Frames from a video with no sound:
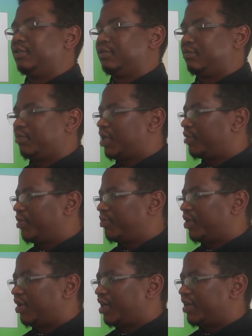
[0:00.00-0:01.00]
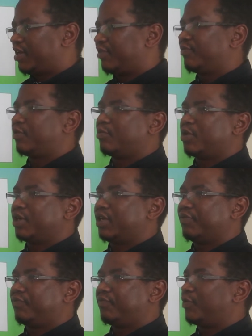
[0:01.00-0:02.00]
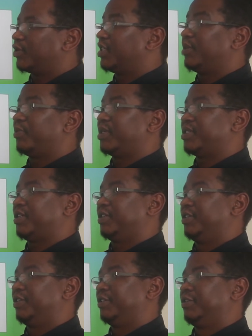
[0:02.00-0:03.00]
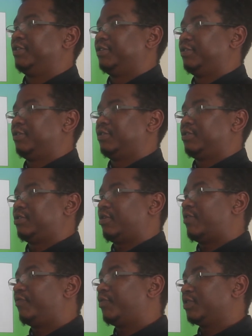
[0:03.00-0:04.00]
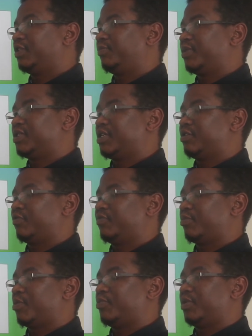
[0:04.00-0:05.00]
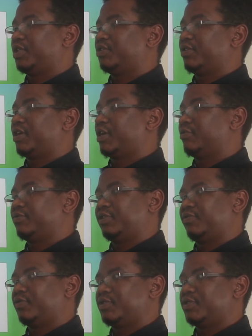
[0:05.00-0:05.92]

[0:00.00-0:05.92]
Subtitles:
Black people in London form only 14%. So you have 14% of the population accounting for